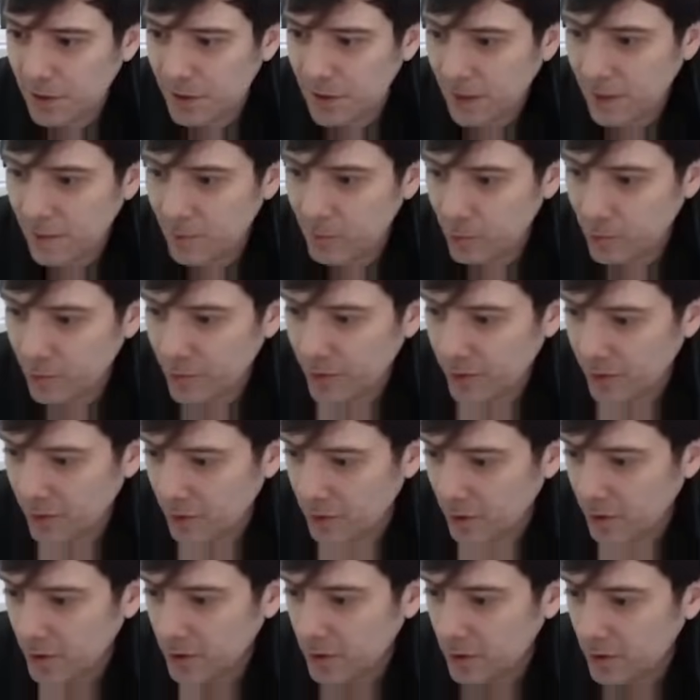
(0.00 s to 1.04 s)
have no
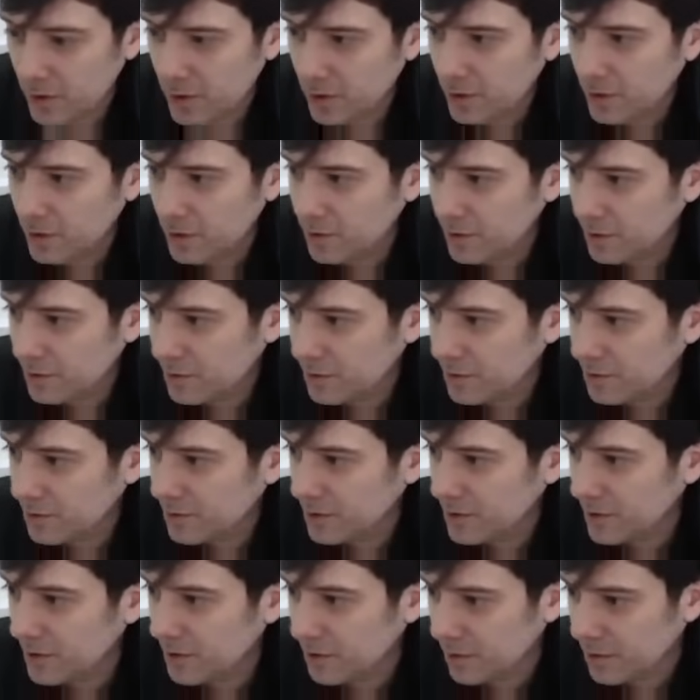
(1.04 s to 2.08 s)
fear.
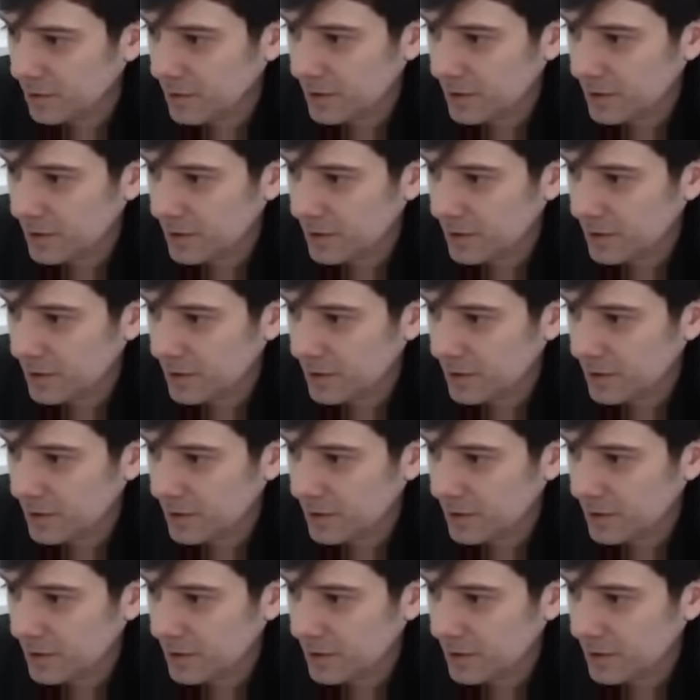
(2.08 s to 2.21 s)
That'll